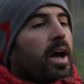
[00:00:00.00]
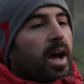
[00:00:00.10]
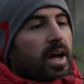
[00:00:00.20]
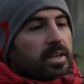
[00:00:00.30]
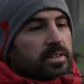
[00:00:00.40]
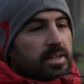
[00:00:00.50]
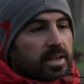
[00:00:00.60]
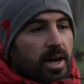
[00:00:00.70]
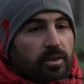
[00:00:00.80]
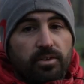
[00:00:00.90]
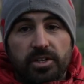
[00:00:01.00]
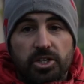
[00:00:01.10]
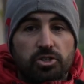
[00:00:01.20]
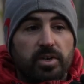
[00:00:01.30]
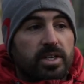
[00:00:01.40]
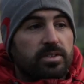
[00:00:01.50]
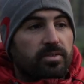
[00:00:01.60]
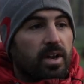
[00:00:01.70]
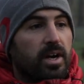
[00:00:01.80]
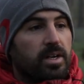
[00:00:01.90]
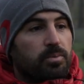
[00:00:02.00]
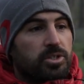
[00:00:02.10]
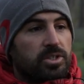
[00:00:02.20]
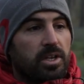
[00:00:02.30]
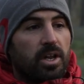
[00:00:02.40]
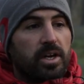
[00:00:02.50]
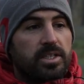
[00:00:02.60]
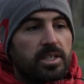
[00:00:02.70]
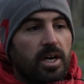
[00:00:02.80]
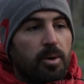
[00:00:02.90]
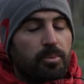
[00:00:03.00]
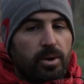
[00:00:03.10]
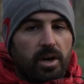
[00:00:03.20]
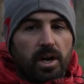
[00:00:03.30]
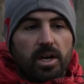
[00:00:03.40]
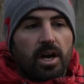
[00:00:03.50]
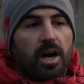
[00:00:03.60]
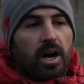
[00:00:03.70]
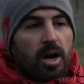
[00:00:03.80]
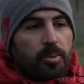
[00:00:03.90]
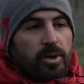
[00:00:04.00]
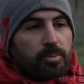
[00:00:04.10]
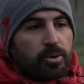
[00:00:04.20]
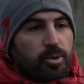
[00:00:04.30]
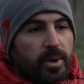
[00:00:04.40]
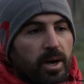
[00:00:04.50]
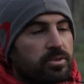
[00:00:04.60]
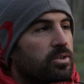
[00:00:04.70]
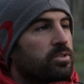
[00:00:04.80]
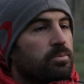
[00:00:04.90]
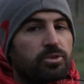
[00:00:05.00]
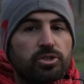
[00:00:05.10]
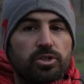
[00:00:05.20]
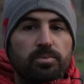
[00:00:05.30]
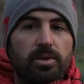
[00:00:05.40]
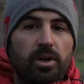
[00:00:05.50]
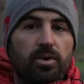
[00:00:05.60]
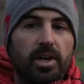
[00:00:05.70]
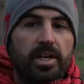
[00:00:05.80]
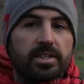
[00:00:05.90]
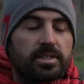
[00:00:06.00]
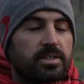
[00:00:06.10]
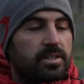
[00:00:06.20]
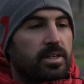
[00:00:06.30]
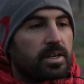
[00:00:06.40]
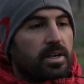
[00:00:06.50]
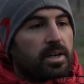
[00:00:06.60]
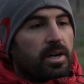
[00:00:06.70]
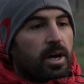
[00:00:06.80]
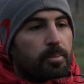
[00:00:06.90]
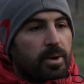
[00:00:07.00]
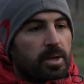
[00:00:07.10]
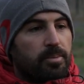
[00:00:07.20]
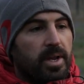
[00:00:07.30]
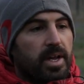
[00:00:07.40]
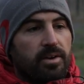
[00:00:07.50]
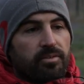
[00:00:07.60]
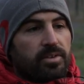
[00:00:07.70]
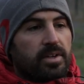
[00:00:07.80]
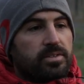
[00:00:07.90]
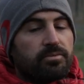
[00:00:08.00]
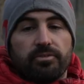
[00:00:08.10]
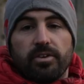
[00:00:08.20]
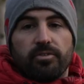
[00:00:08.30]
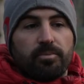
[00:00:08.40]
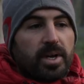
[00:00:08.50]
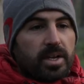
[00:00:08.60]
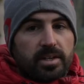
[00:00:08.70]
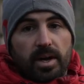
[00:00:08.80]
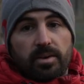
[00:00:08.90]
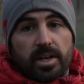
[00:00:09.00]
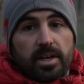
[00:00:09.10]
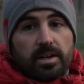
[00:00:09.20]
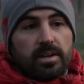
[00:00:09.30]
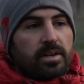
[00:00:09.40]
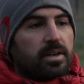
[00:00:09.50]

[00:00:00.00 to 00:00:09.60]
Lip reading: And now I've got these streaks of light, which is lighting up a carpet of bluebells. Because I'm shooting with a long lens, I'm illuminating everything that's in front of me down here.